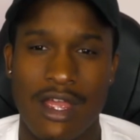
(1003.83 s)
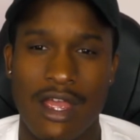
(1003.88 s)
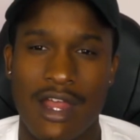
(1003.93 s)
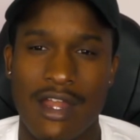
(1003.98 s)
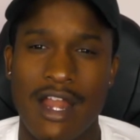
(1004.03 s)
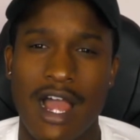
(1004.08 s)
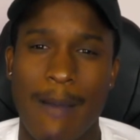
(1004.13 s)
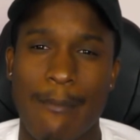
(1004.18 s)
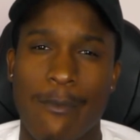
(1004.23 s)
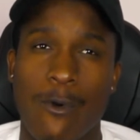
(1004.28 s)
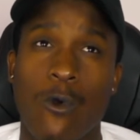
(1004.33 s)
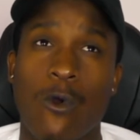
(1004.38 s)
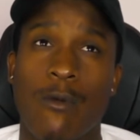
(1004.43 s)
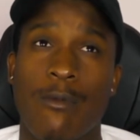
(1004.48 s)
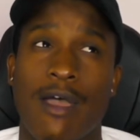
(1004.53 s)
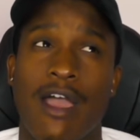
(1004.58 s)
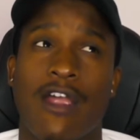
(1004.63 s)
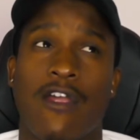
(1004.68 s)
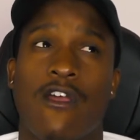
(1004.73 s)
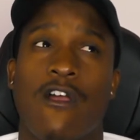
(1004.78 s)
not poor
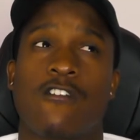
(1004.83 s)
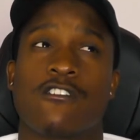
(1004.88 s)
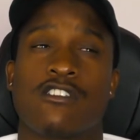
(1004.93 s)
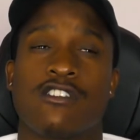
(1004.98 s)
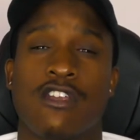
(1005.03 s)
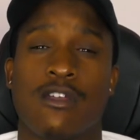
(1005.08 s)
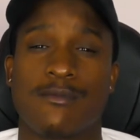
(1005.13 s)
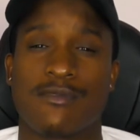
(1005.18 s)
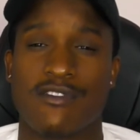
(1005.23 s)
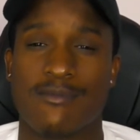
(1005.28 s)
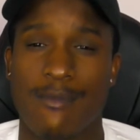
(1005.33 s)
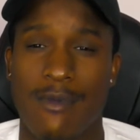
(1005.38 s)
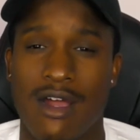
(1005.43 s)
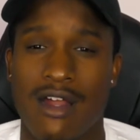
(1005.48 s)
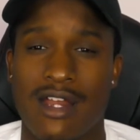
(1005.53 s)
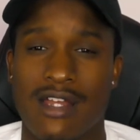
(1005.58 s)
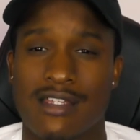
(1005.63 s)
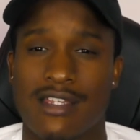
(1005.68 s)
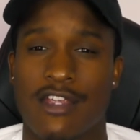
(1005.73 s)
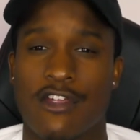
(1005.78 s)
backgrounds in terms of
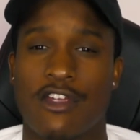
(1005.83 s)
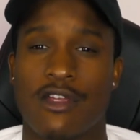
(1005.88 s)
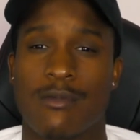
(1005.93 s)
monetary,